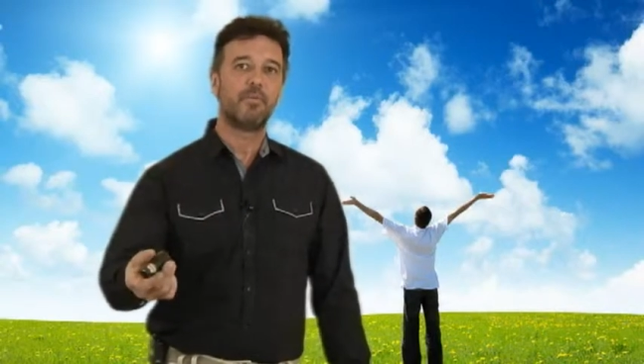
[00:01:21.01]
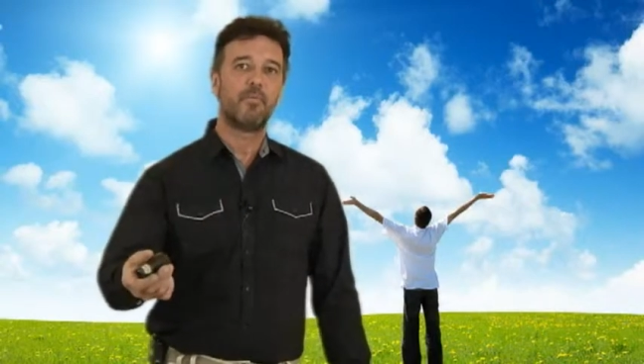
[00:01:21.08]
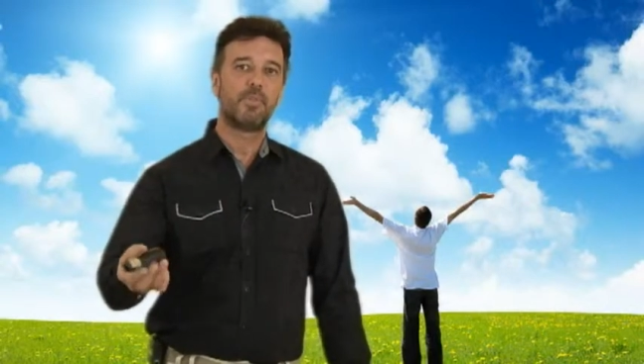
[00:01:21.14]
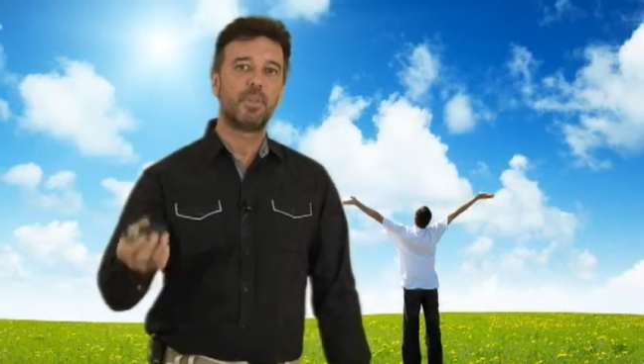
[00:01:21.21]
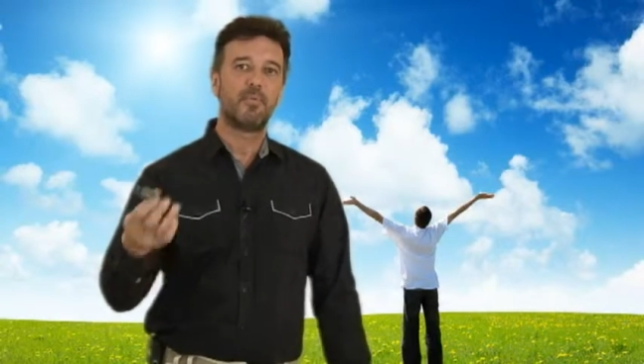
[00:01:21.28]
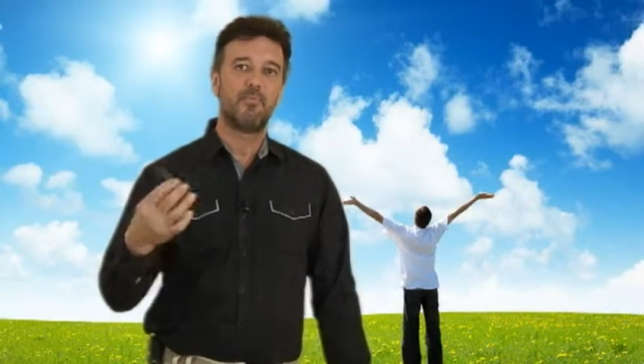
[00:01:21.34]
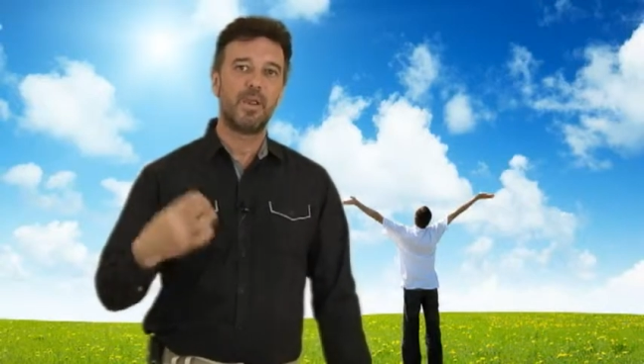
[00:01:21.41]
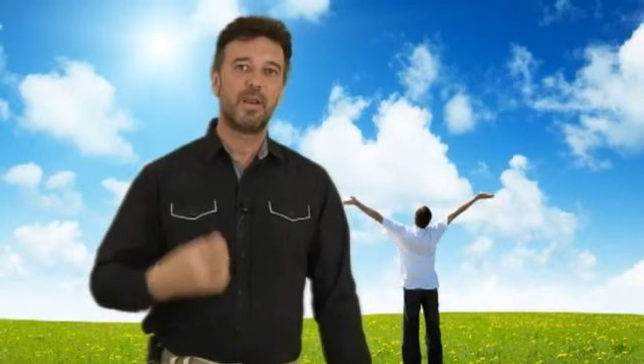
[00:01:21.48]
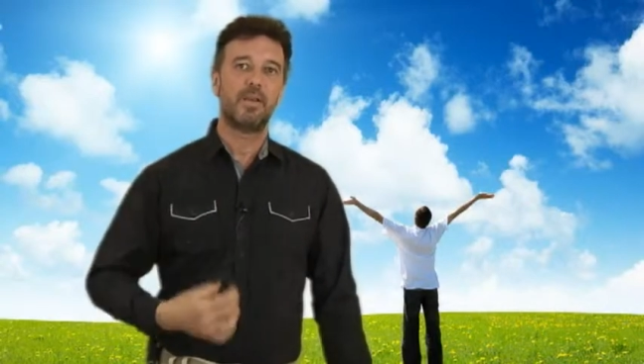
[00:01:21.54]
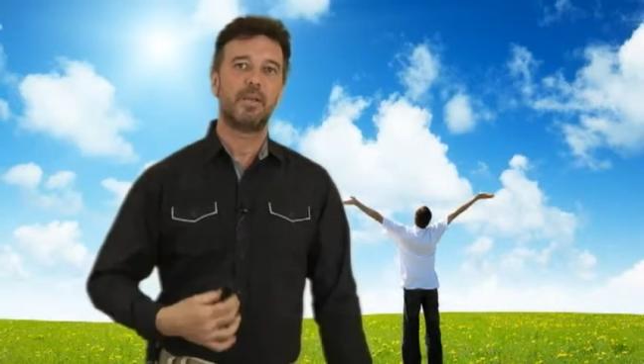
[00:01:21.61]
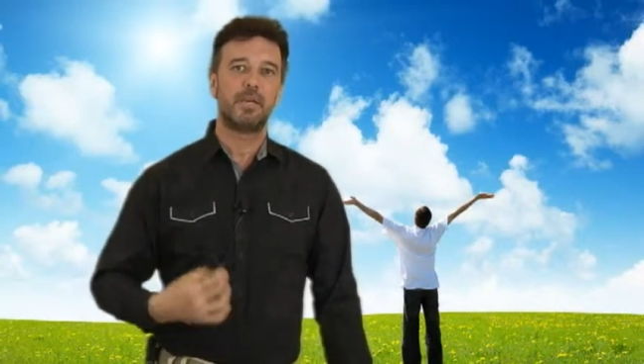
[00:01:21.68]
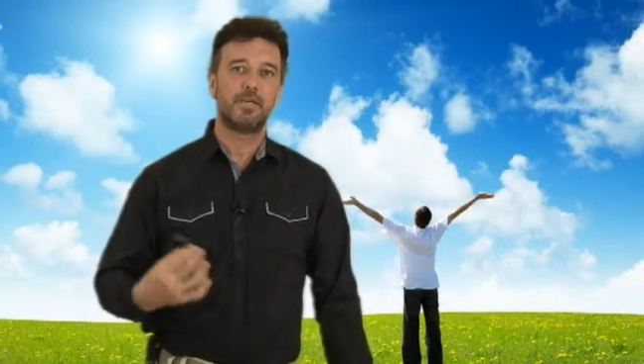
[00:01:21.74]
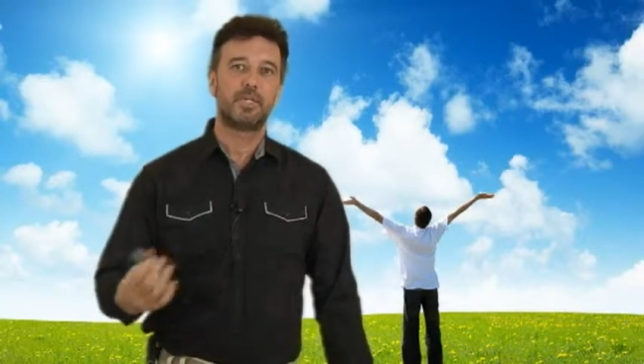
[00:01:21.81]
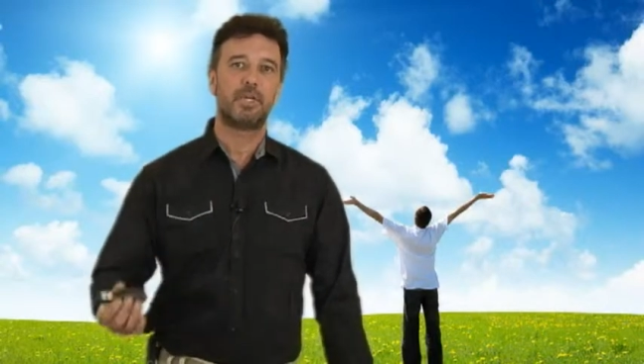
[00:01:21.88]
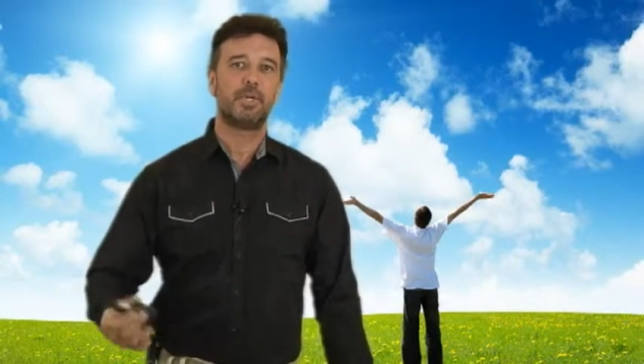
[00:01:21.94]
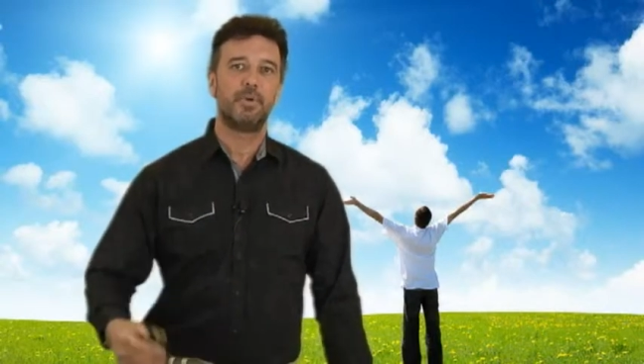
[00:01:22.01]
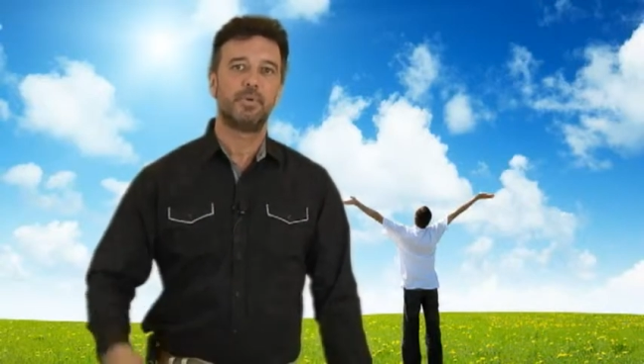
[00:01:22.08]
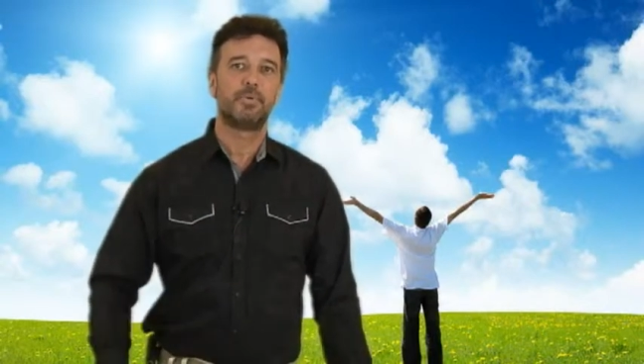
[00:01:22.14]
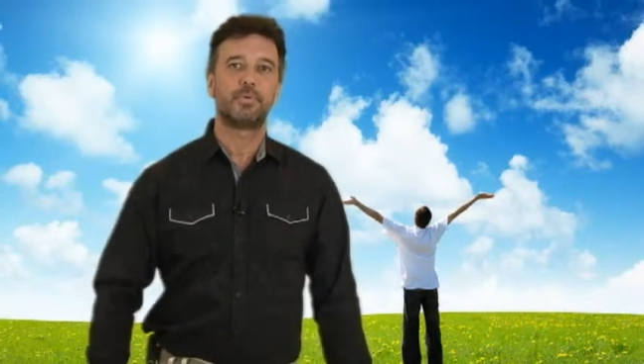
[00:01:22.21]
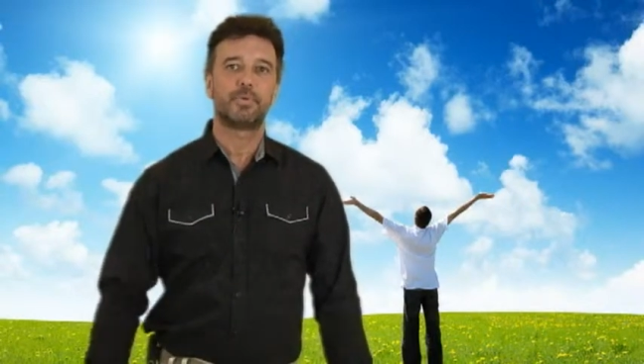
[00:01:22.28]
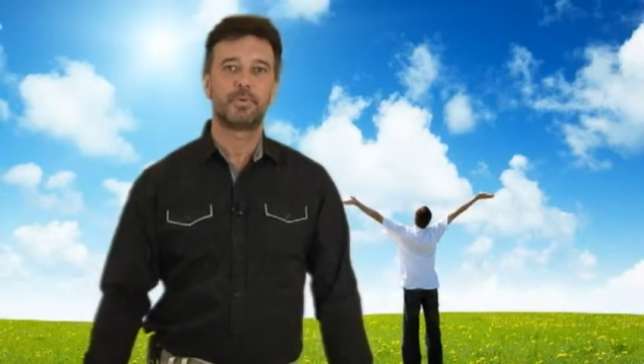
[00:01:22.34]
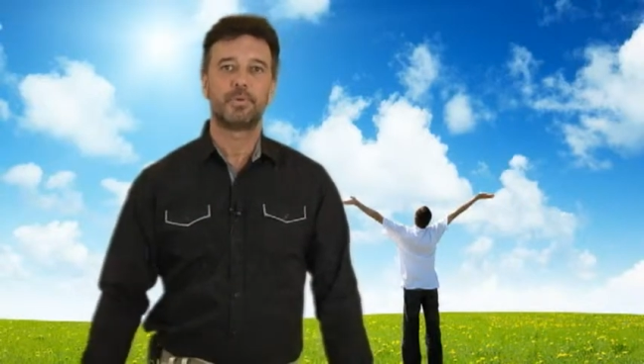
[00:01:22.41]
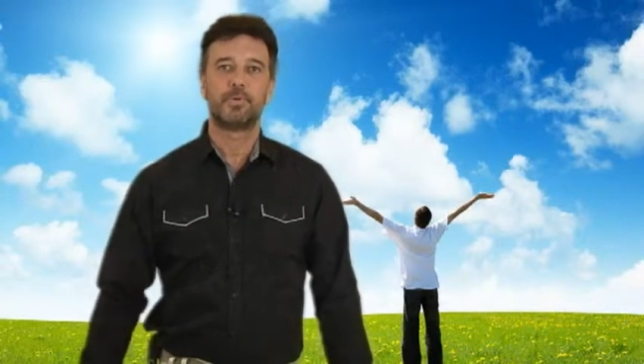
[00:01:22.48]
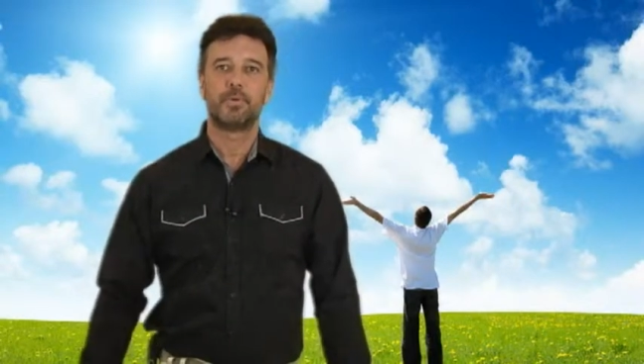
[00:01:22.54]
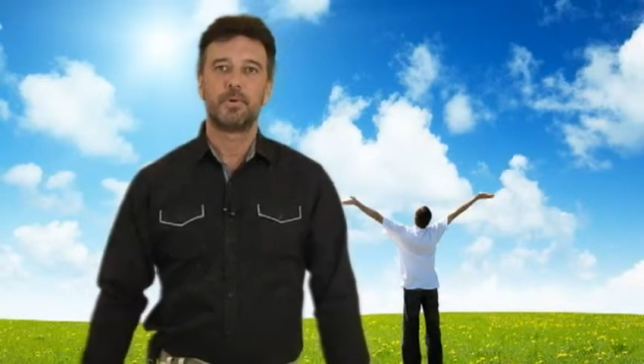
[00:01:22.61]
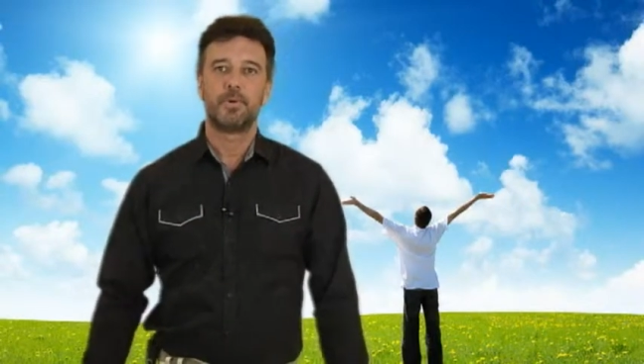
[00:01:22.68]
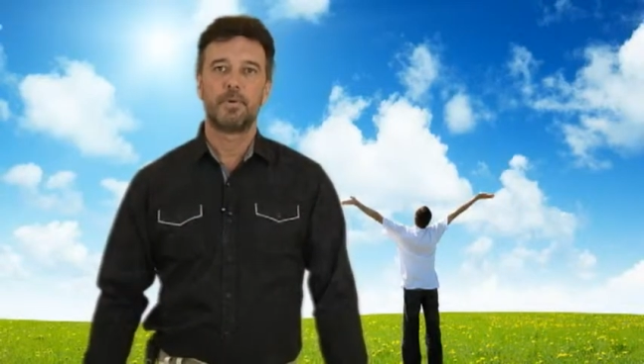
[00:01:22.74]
with the ability to choose.